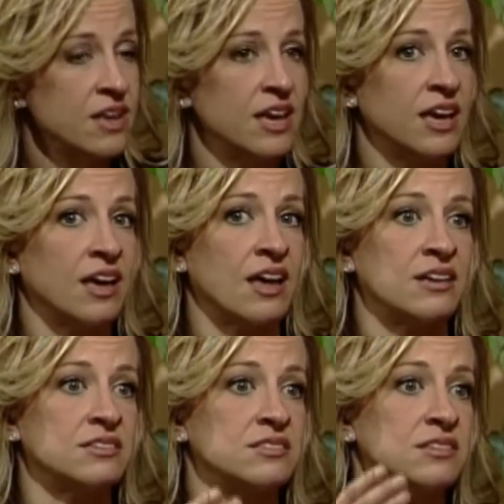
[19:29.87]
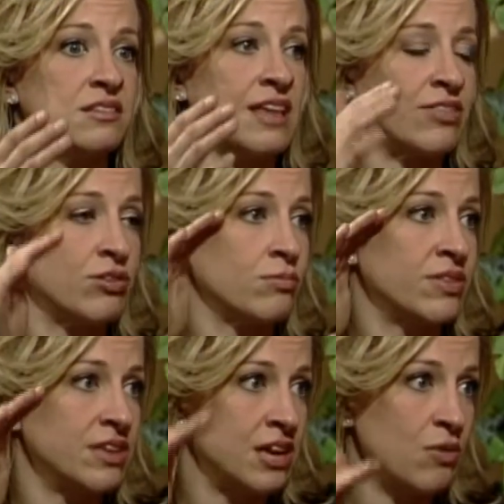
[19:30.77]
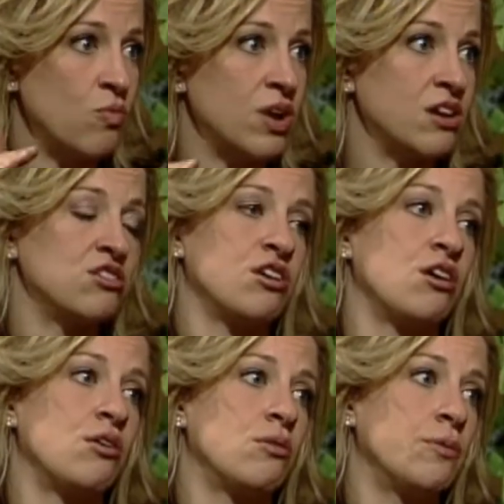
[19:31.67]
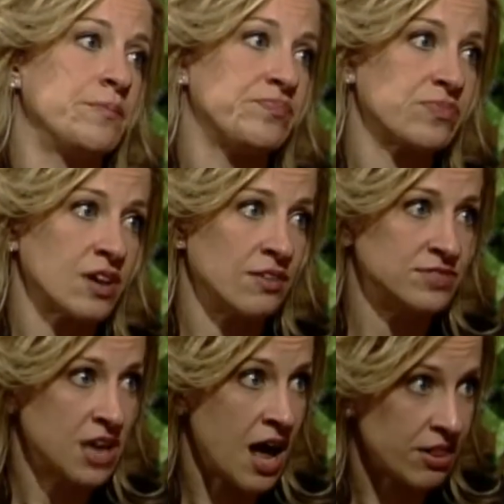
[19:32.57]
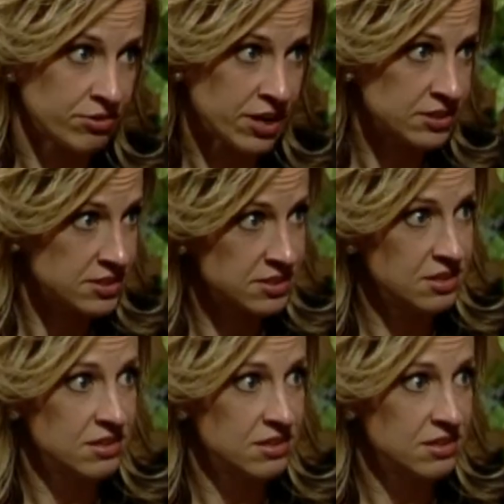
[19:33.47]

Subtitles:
and that they're within a window of tolerance,